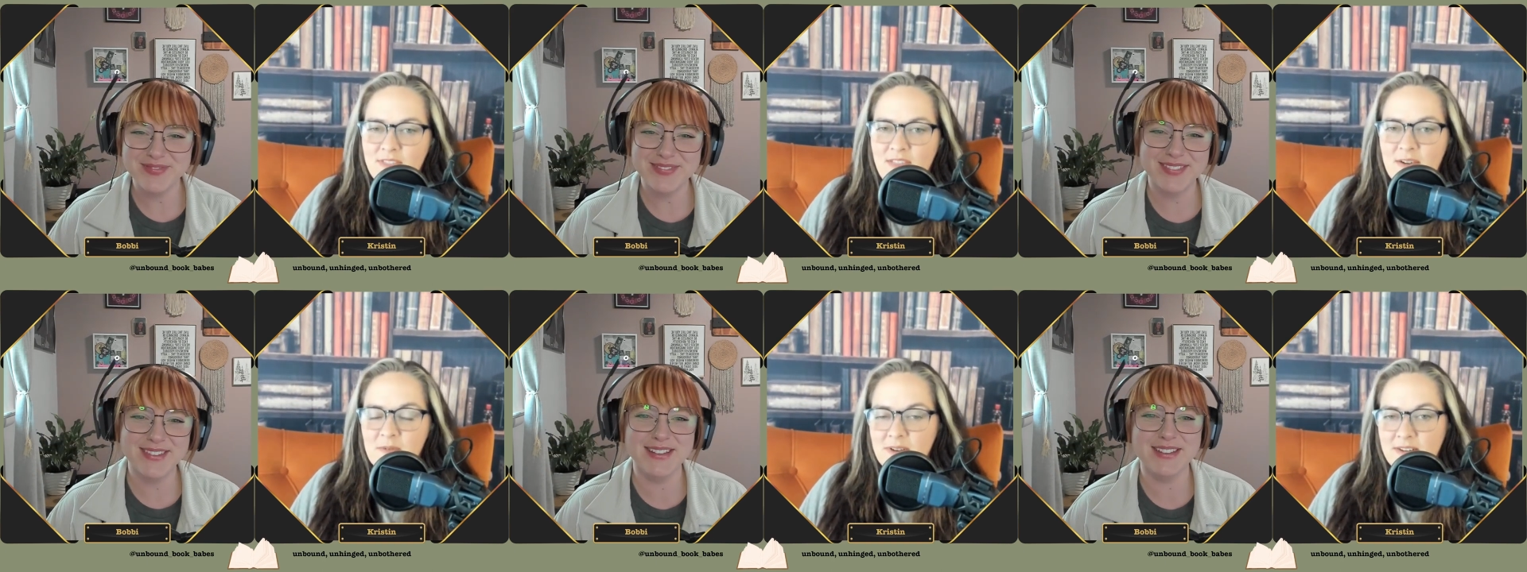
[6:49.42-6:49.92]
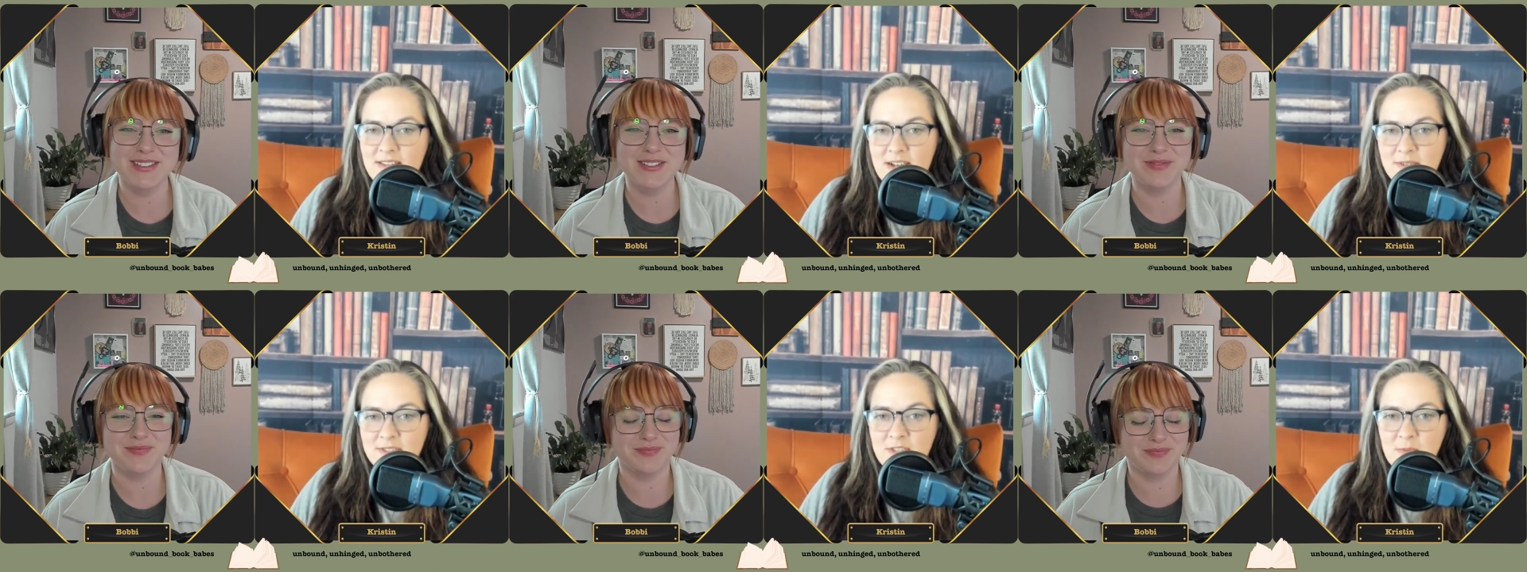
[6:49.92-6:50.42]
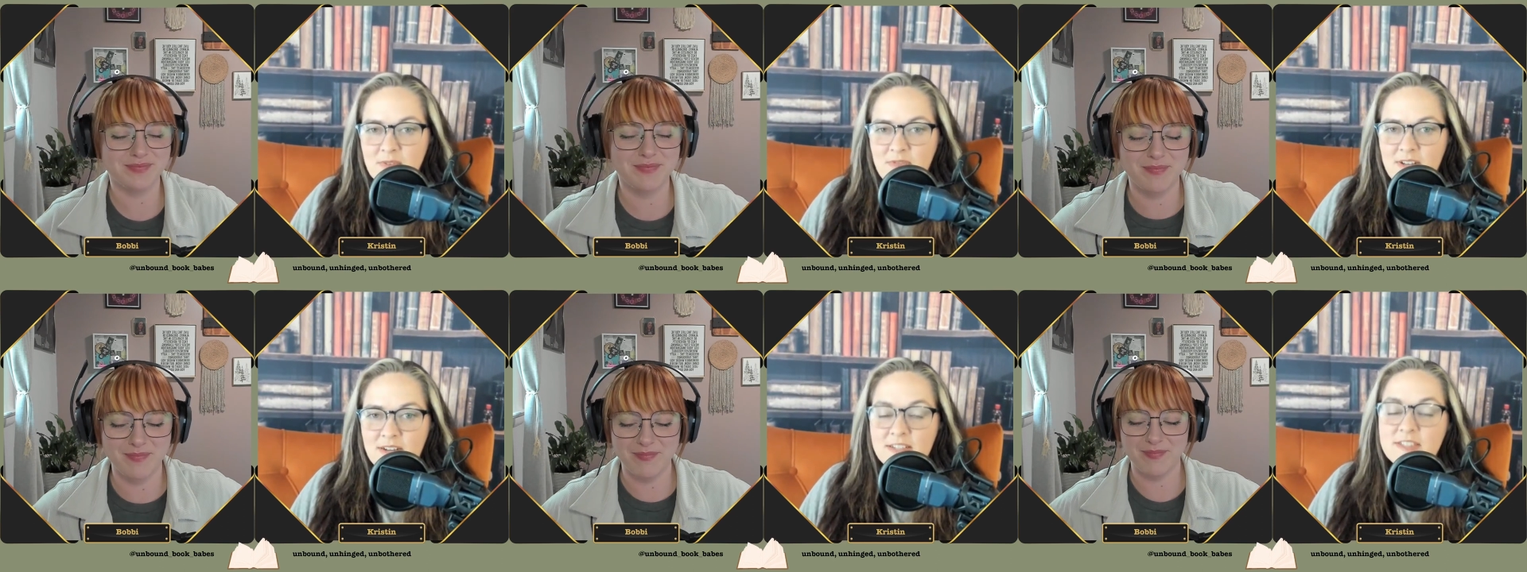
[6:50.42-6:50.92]
Speaker 1: with that one. That one's super
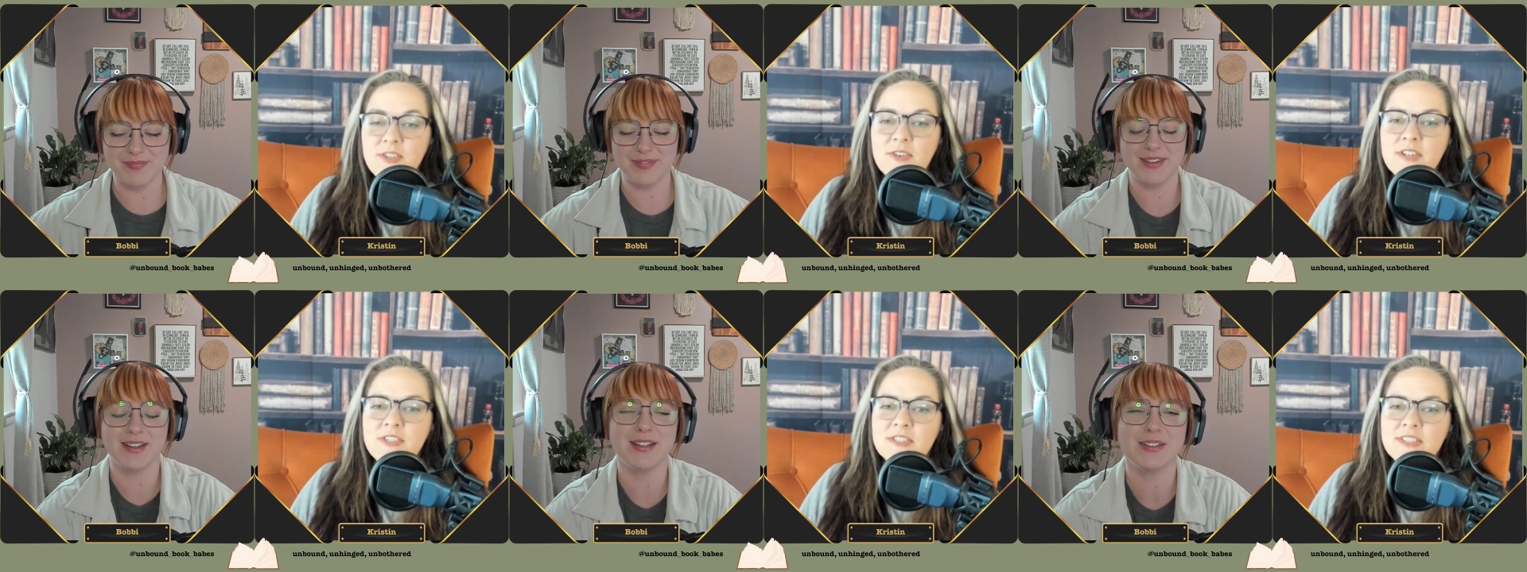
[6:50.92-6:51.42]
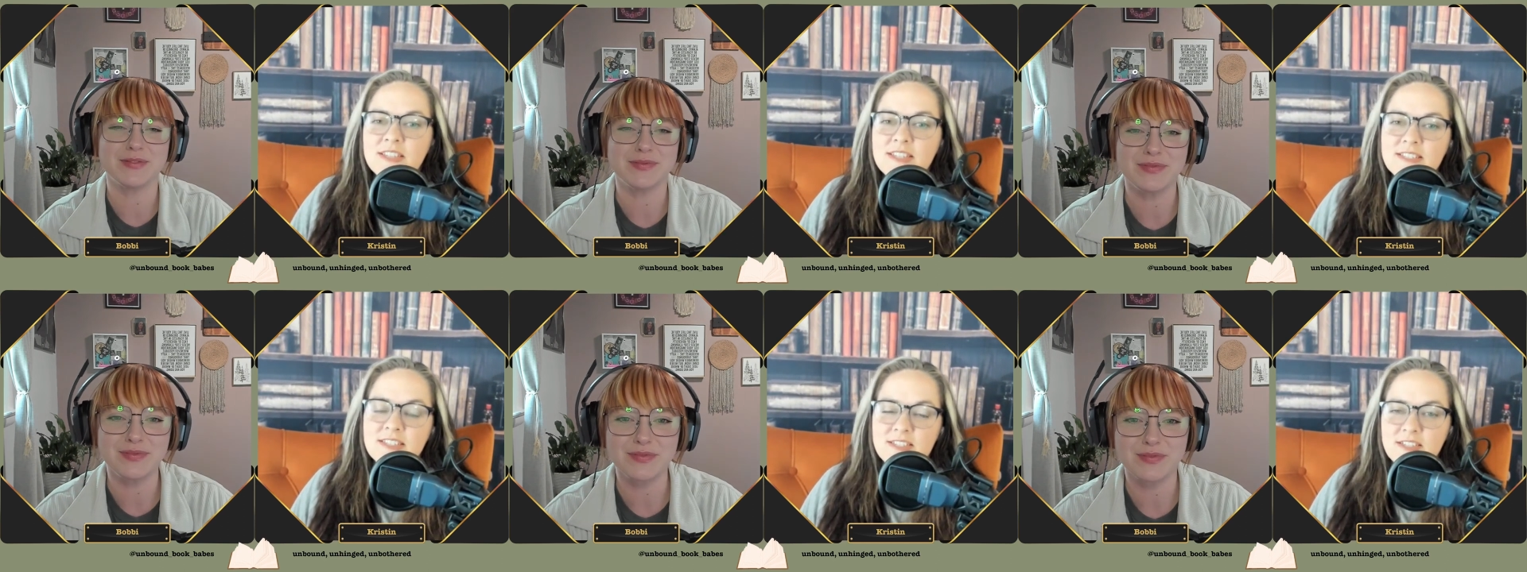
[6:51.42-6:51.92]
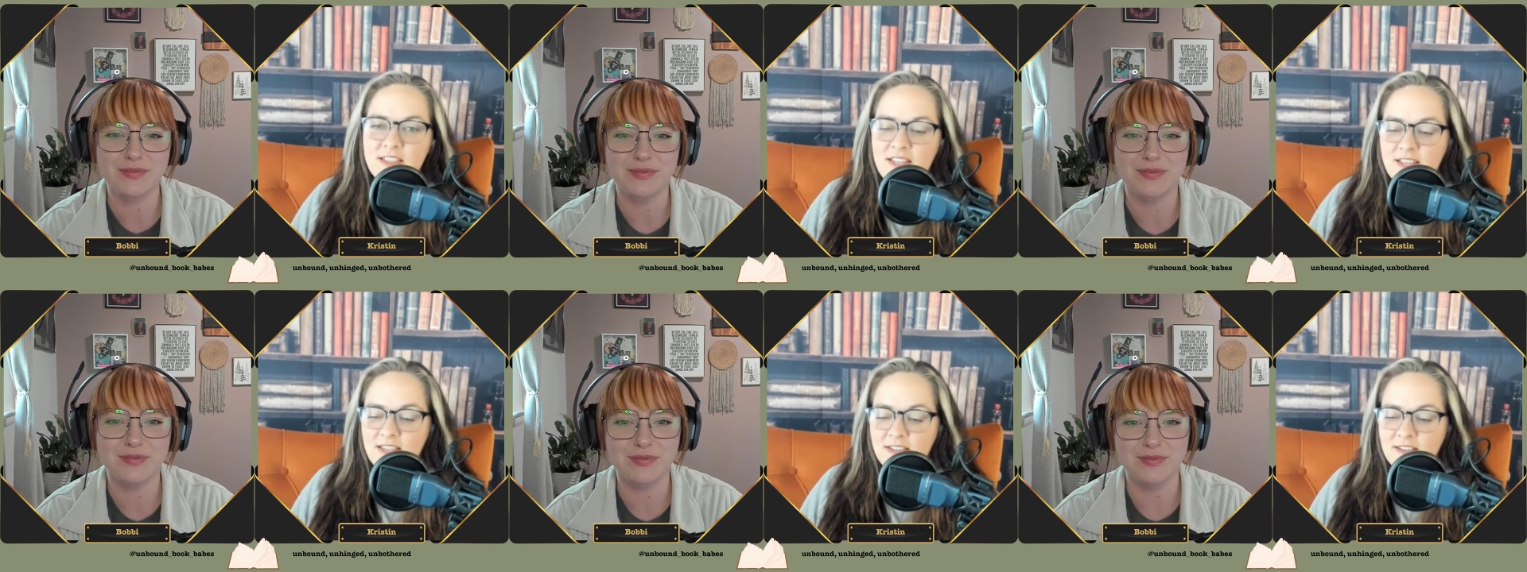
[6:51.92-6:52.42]
fun. Because you could just listen to
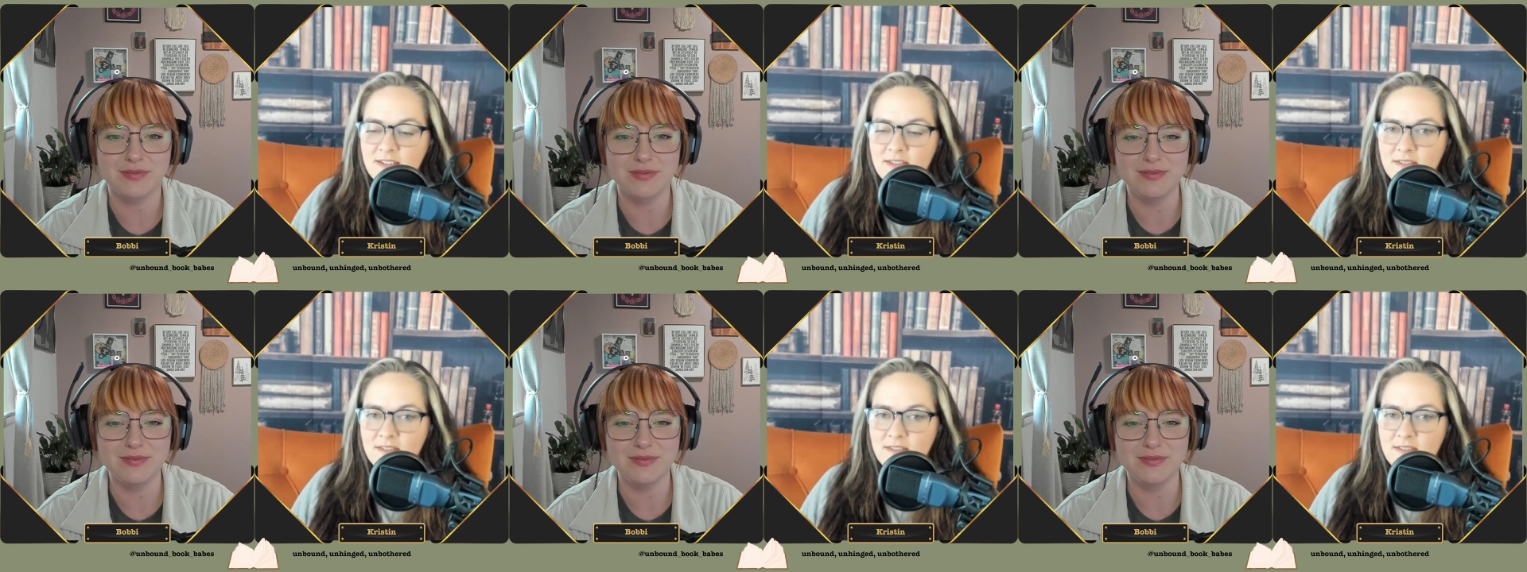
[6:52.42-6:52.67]
the,